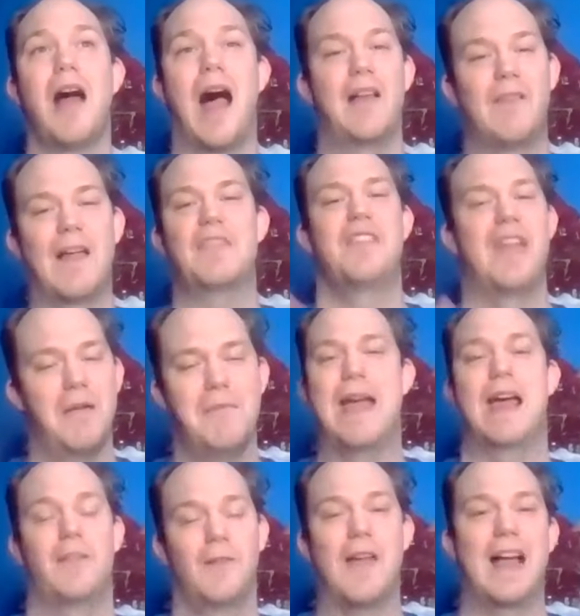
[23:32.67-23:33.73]
I let them
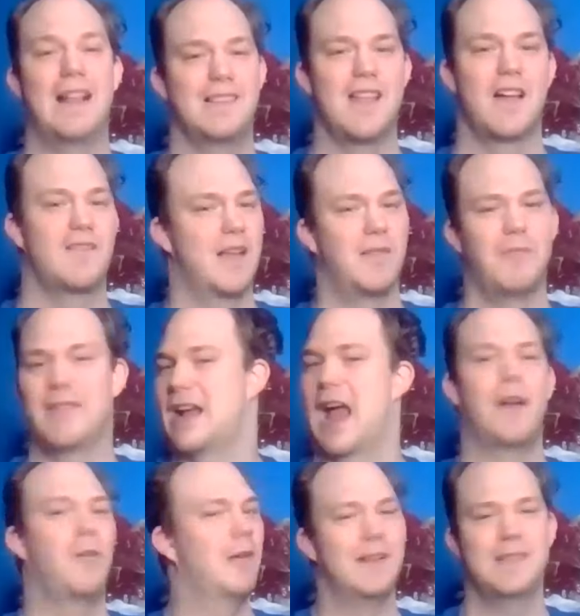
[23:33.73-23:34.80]
handle that stuff. So I was like,
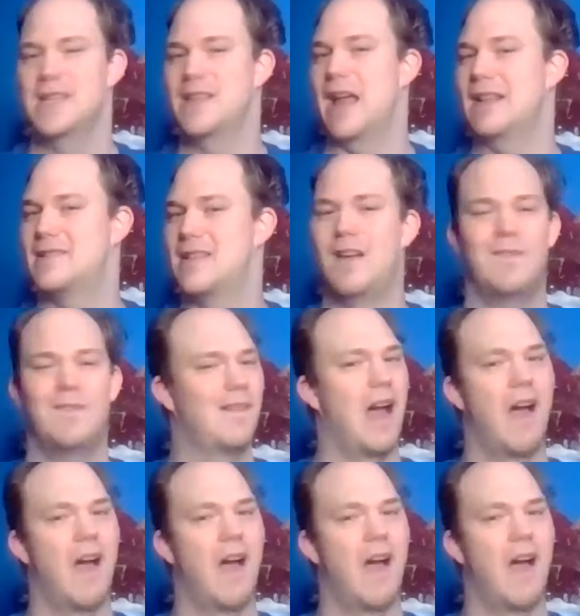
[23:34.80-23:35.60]
I don't want to see that stuff.